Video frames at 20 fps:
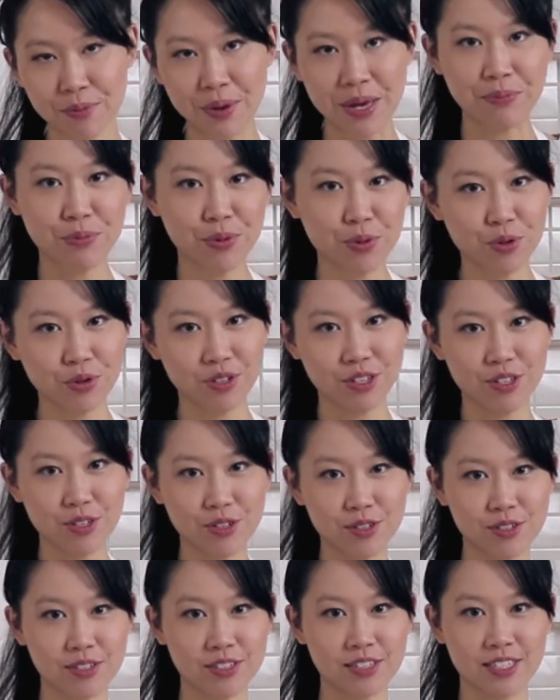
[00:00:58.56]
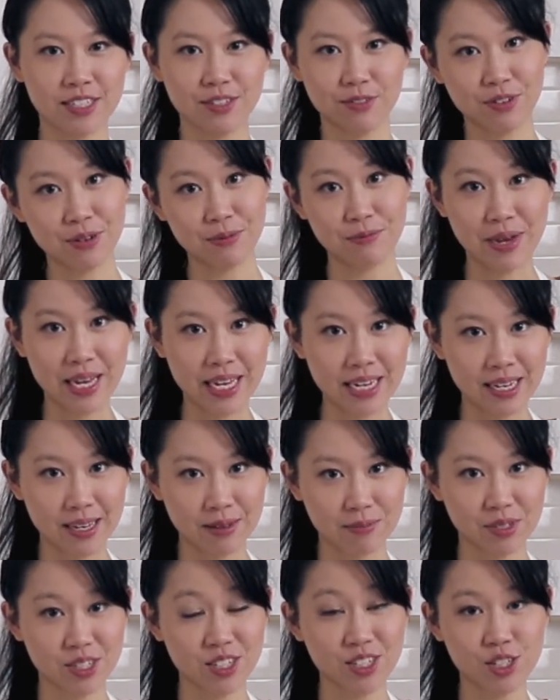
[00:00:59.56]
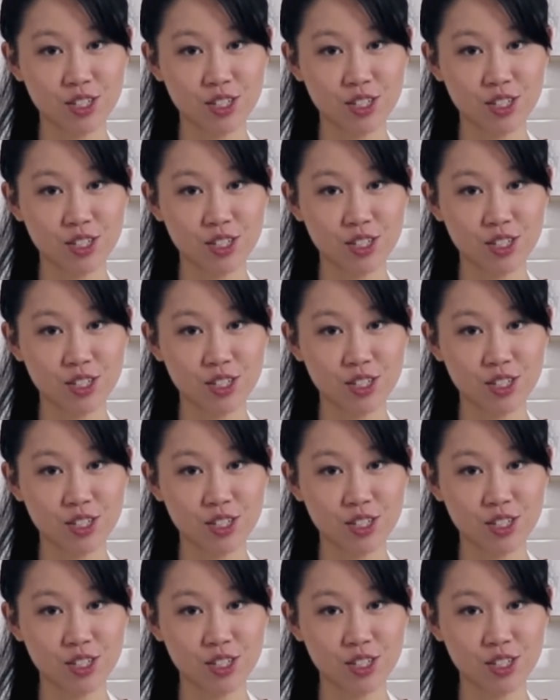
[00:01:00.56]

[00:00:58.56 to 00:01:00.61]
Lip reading: people use different mediums to